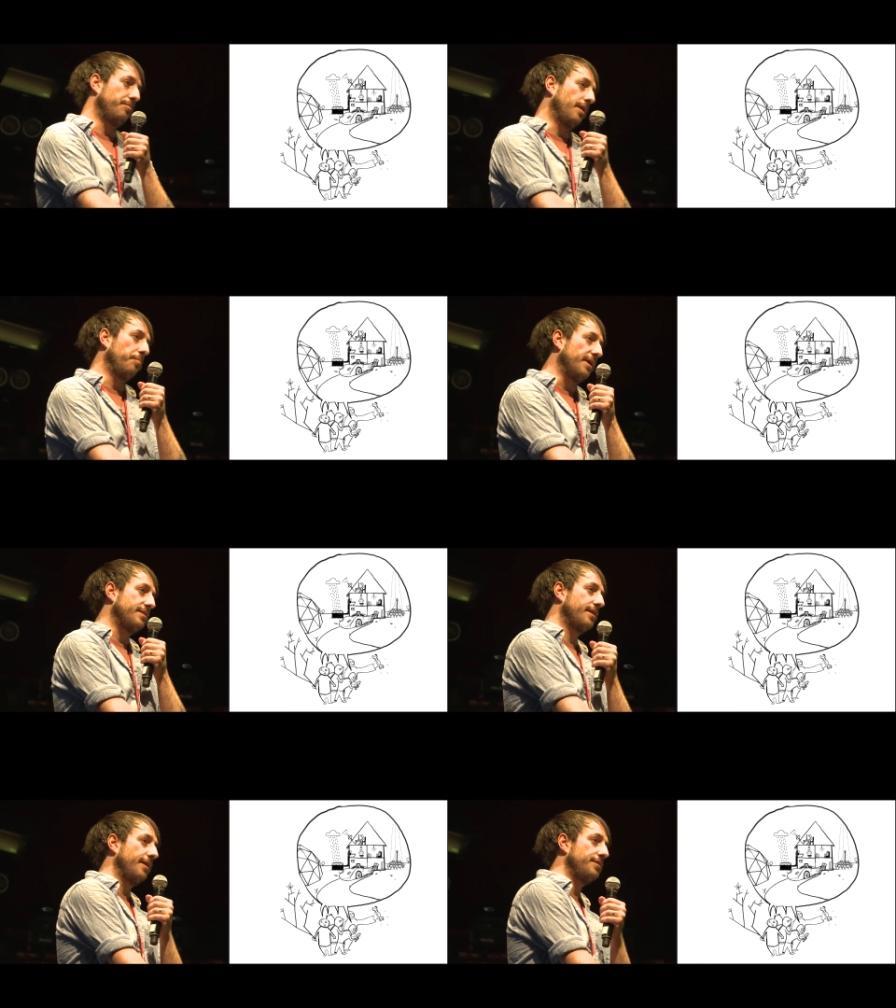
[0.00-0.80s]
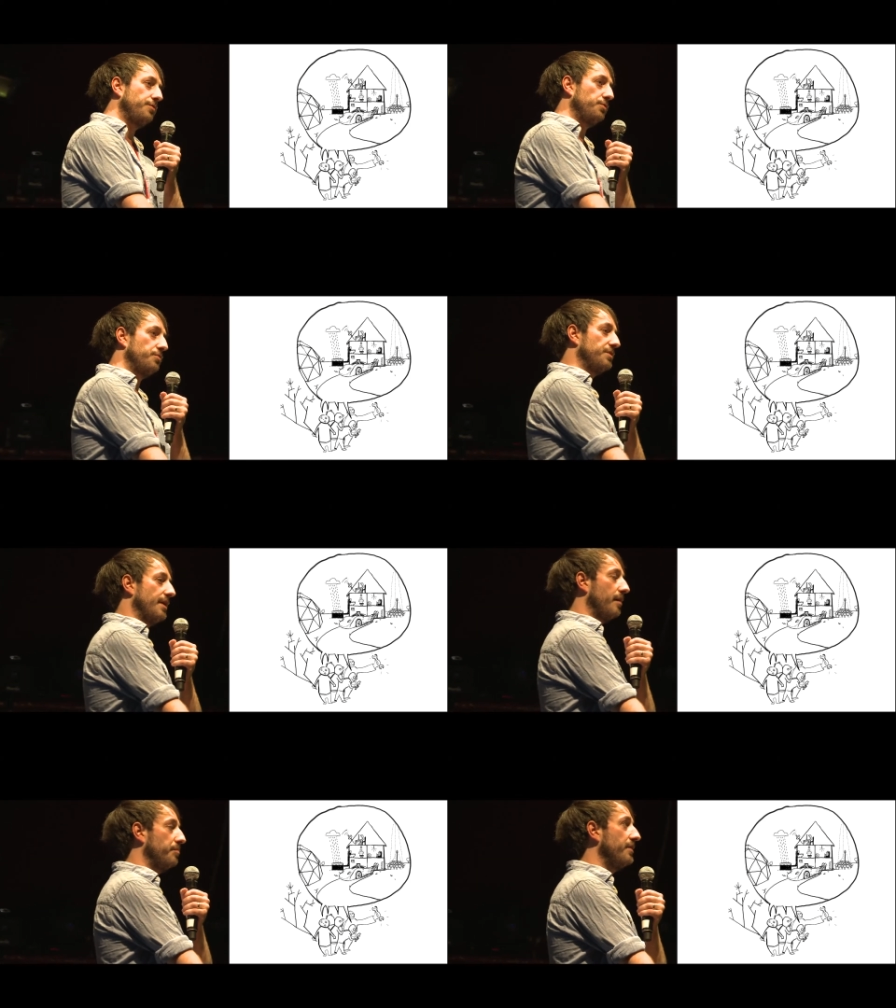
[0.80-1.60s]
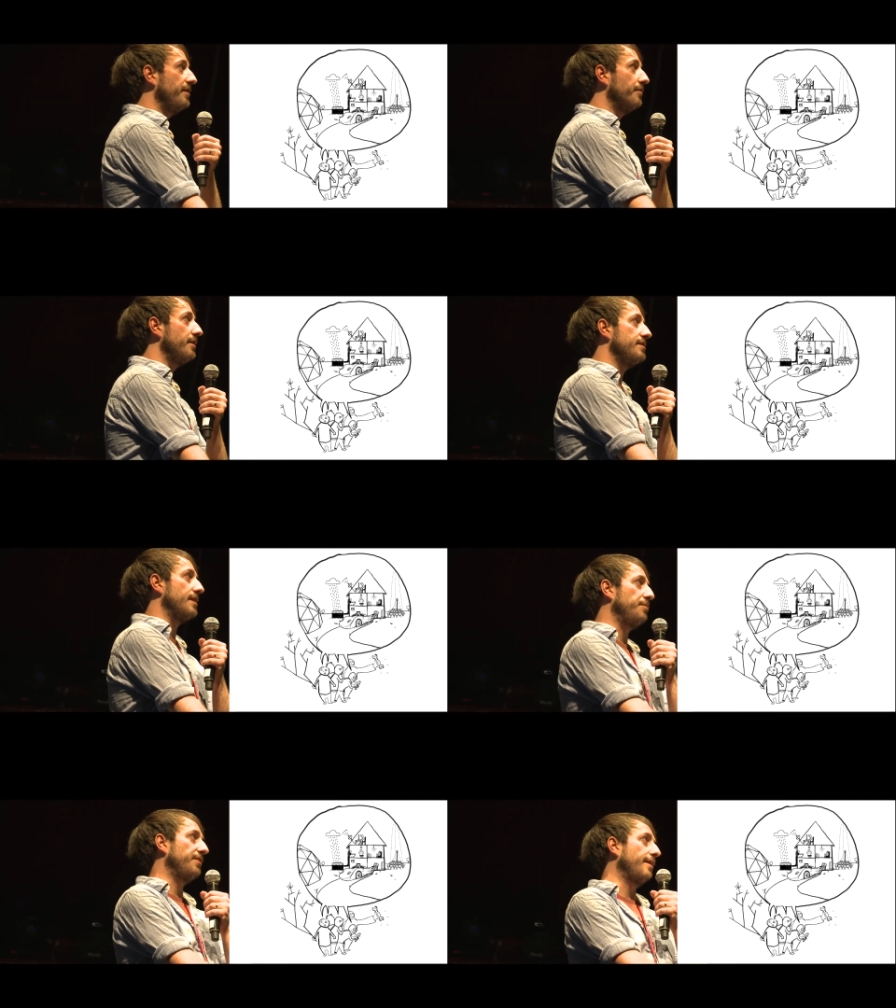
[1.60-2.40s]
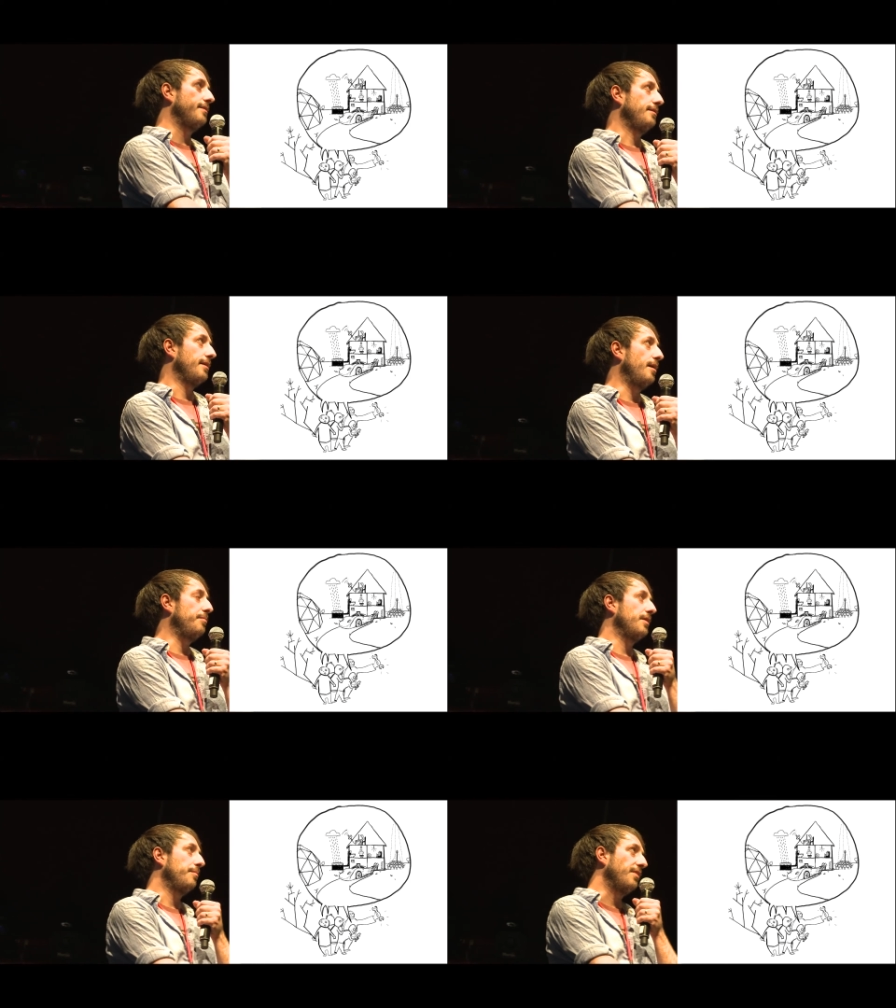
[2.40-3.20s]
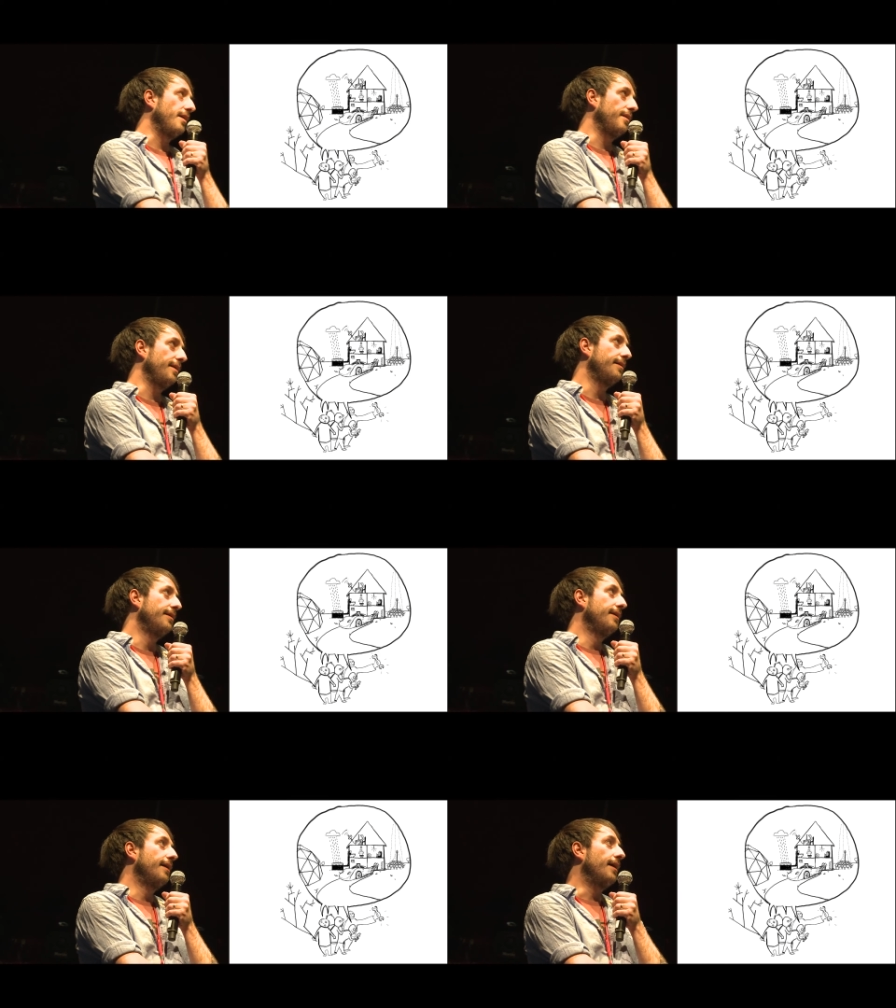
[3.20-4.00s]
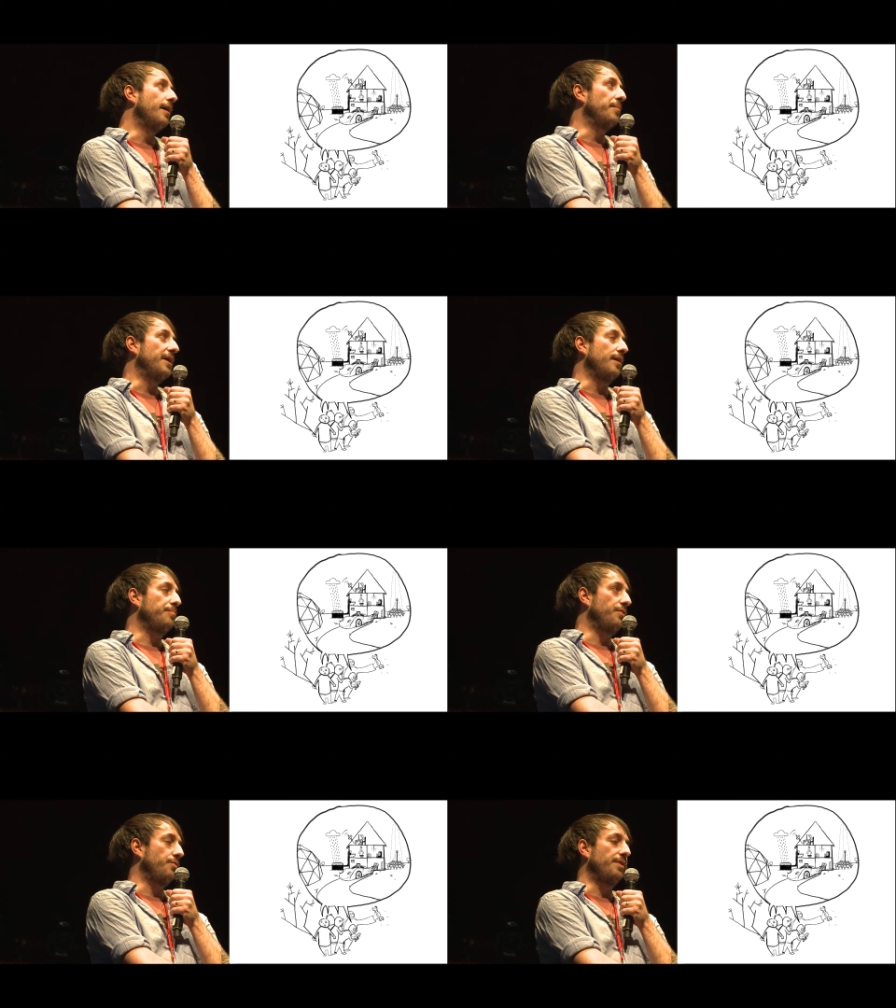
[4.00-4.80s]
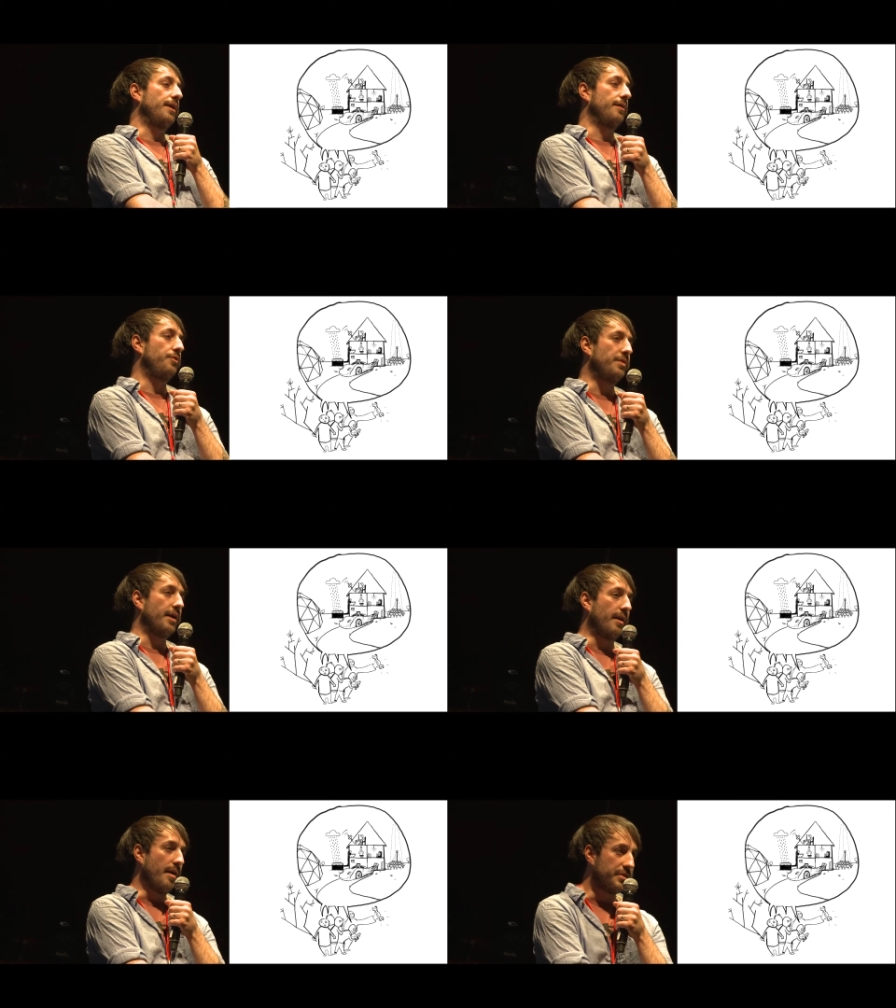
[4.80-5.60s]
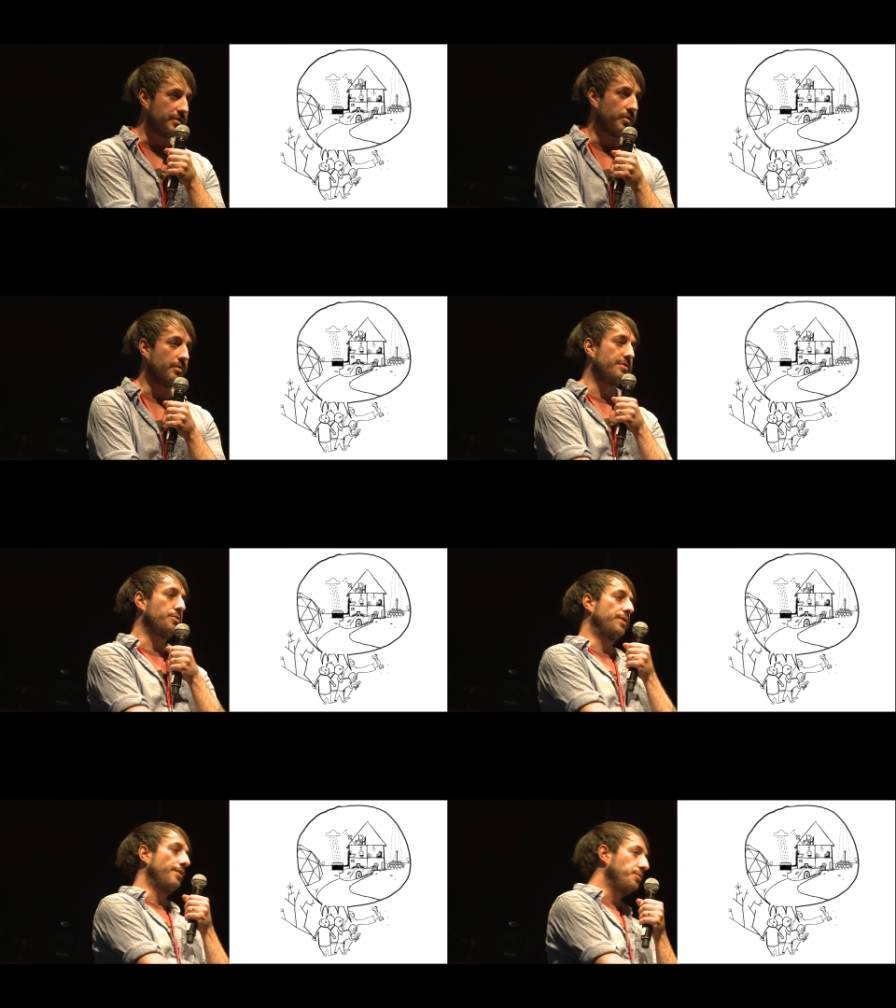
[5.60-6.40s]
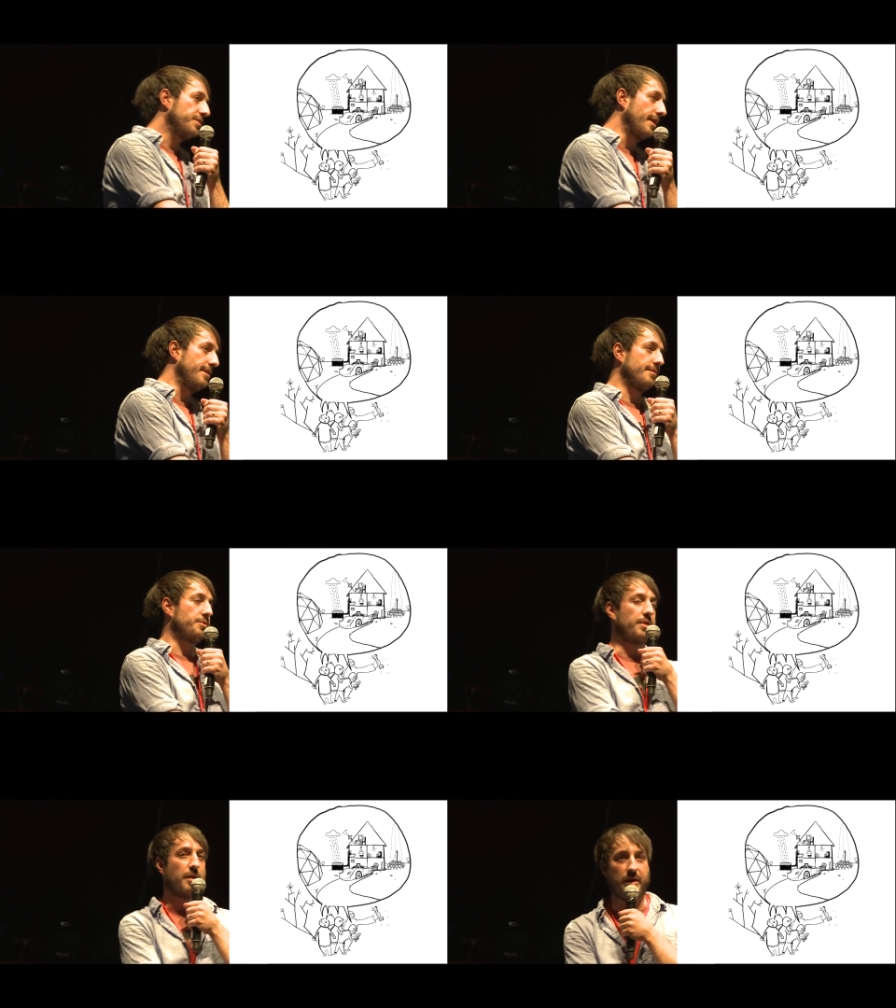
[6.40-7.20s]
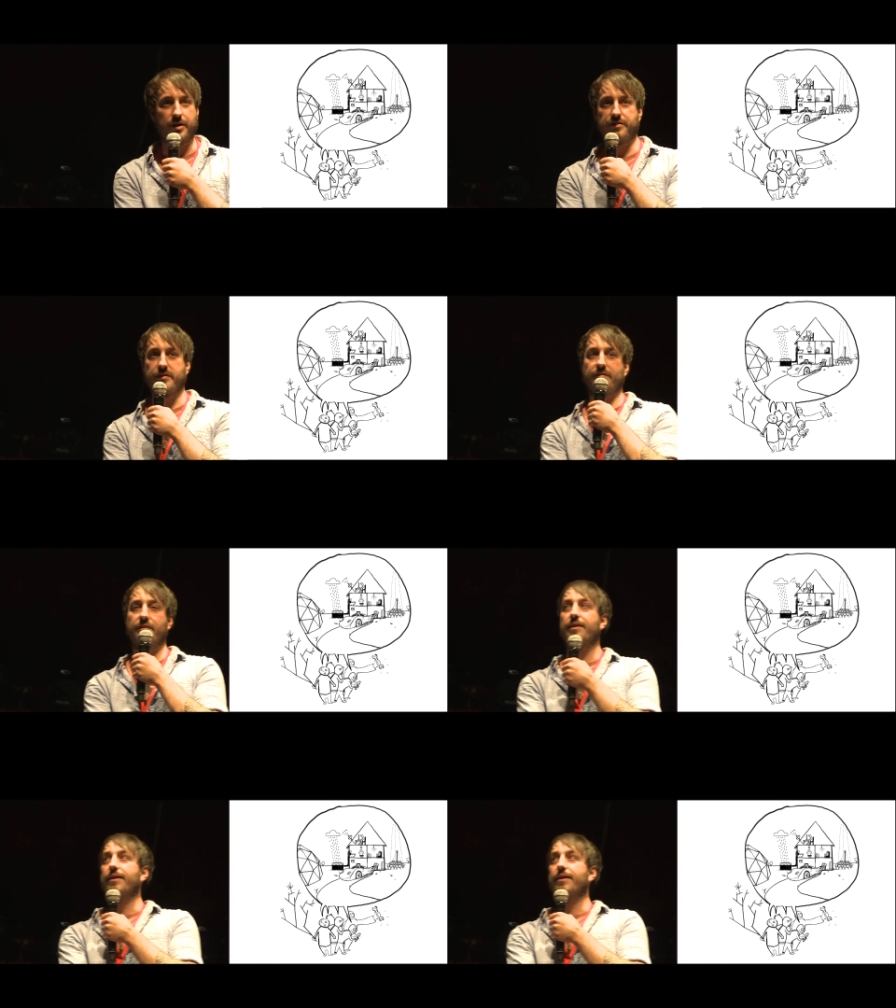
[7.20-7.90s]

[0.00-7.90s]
in best case, use recycled materials, upcycle, up, upcycling, um, adapt it to their, to their climate zones, to their use cases, to their budgets.